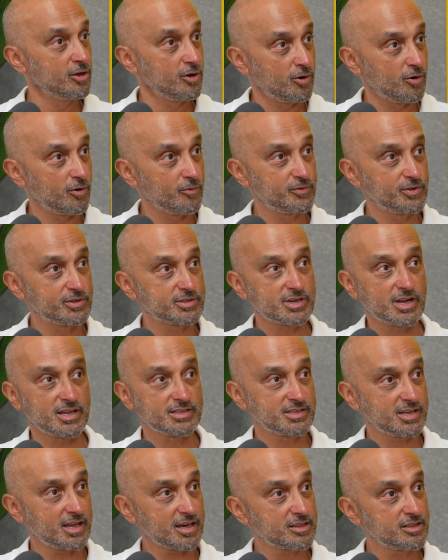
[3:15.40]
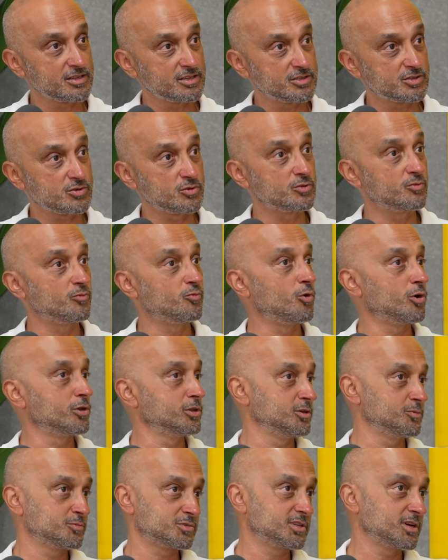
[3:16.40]
of the transactions or the
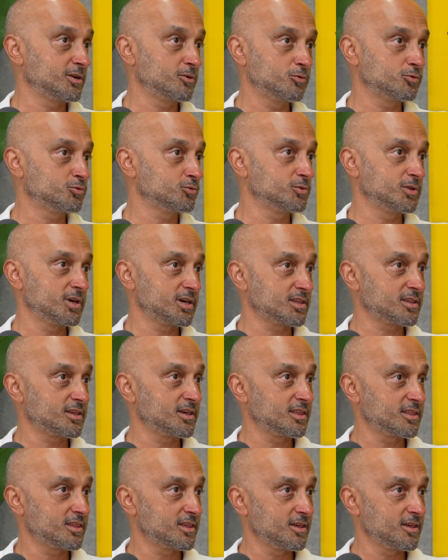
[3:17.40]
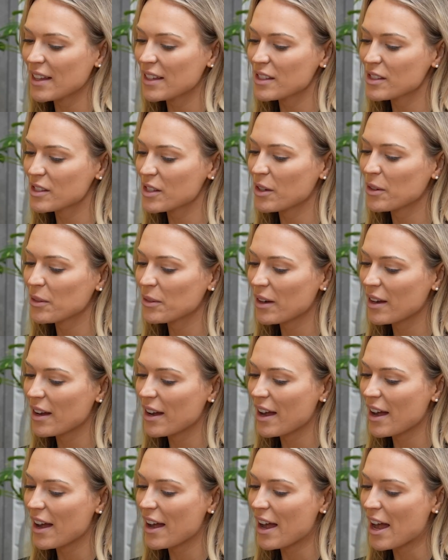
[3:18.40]
volumes that go to the exchange. So
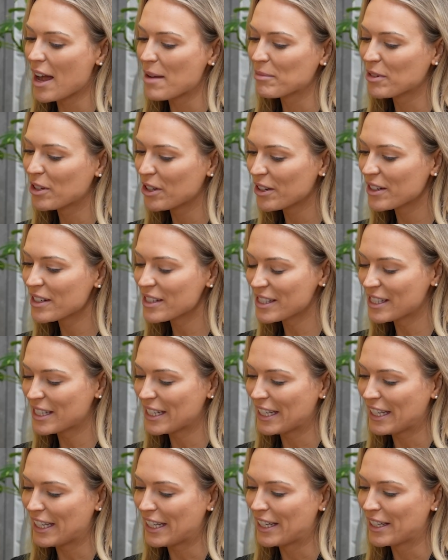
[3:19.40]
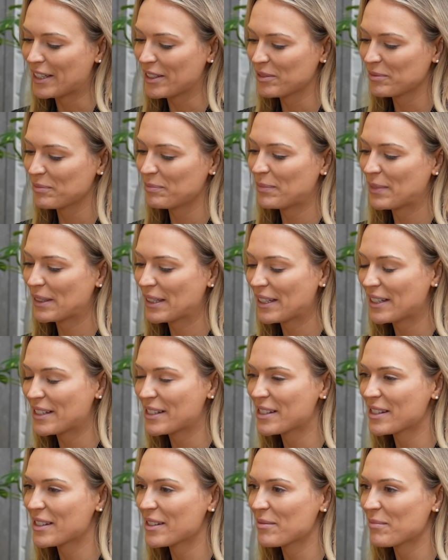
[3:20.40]
I'm curious to hear,
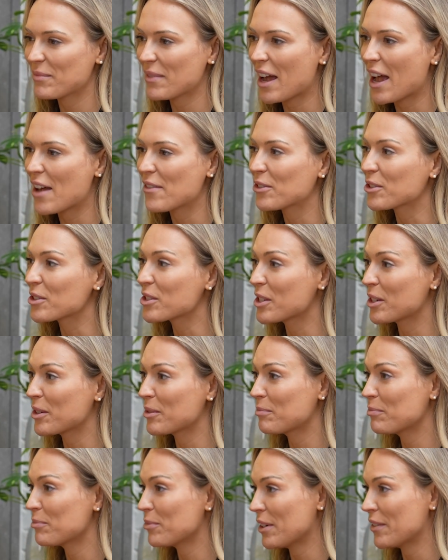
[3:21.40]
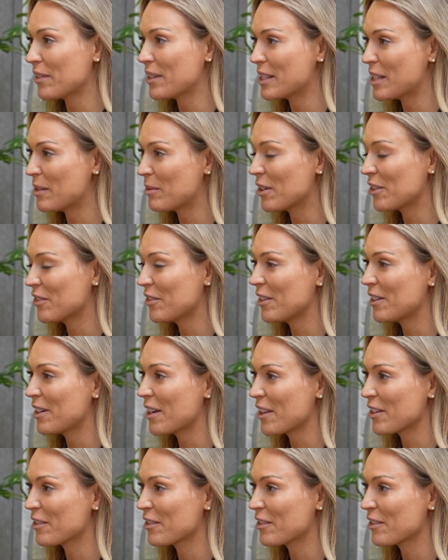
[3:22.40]
because I've also previously worked for another